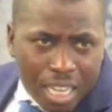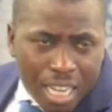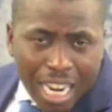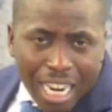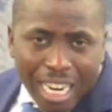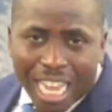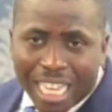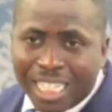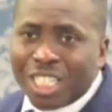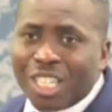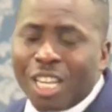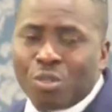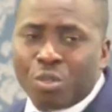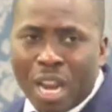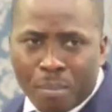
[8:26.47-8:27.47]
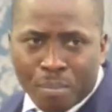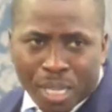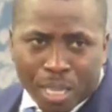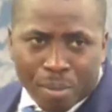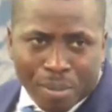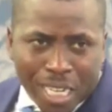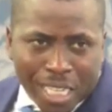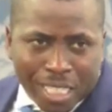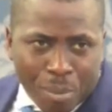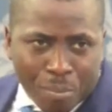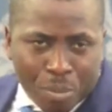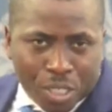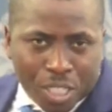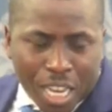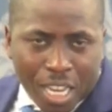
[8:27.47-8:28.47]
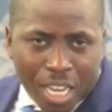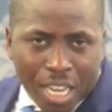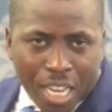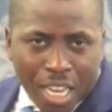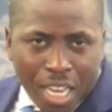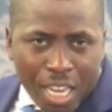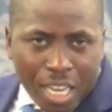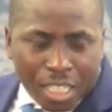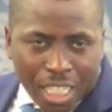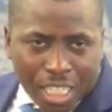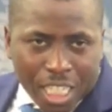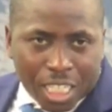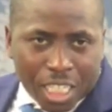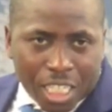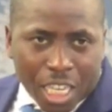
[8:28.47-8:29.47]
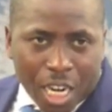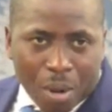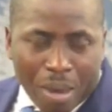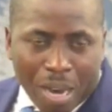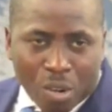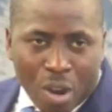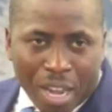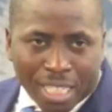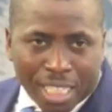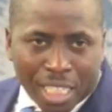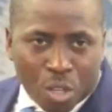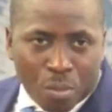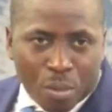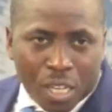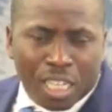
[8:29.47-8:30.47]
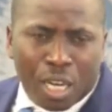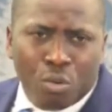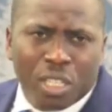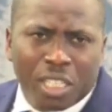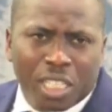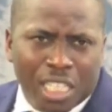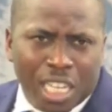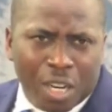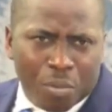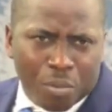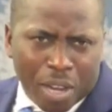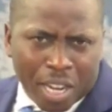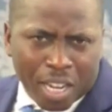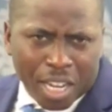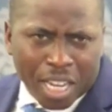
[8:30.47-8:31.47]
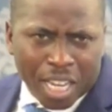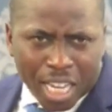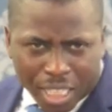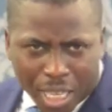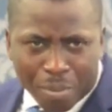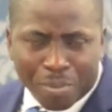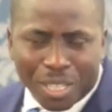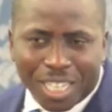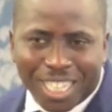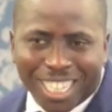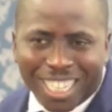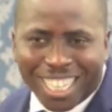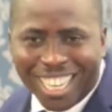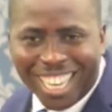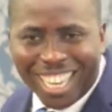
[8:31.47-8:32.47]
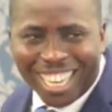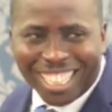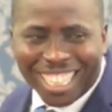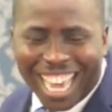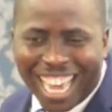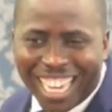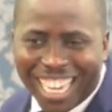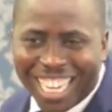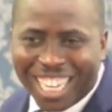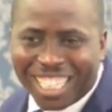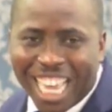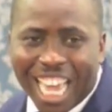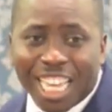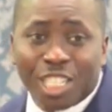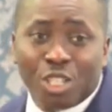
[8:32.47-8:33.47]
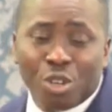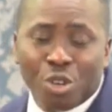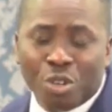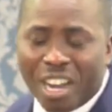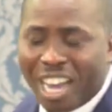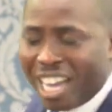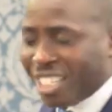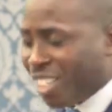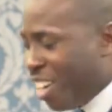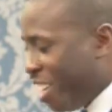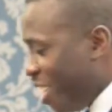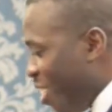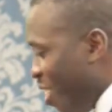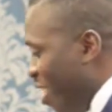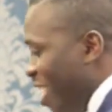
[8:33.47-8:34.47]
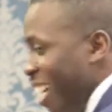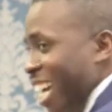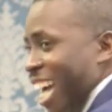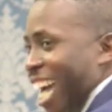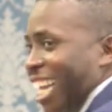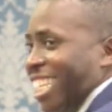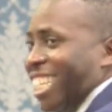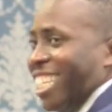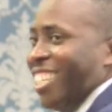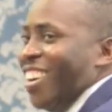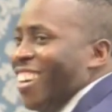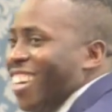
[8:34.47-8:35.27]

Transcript: Then Jesus will now meet him in the temple. He say, this is the Son of Man, go and sin no more. He said, who is the Son of Man? He said, me. That healed. He said, hey, it's you. Sorry. I didn't know.